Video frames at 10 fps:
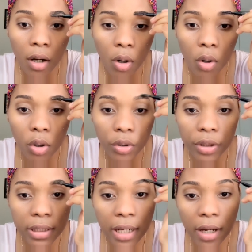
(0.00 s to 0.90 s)
other
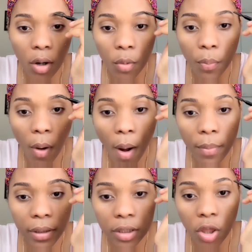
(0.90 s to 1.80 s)
day or
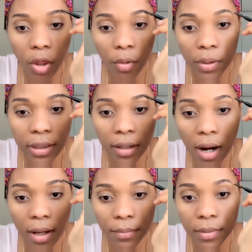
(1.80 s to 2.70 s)
probably three
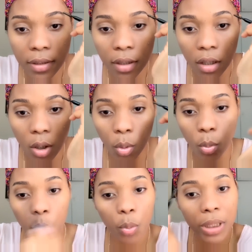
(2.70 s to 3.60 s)
times a
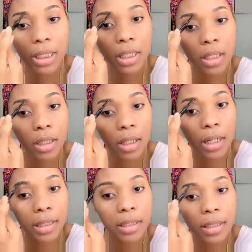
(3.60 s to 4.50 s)
week.
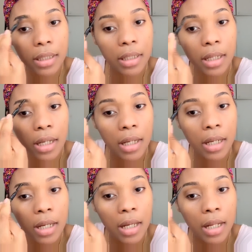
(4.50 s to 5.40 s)
Let's
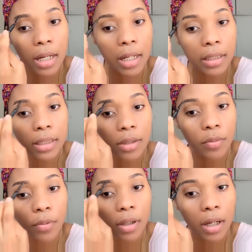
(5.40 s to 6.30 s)
see
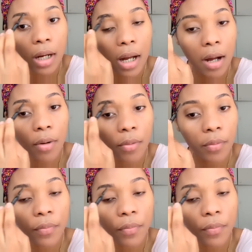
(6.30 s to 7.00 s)
how.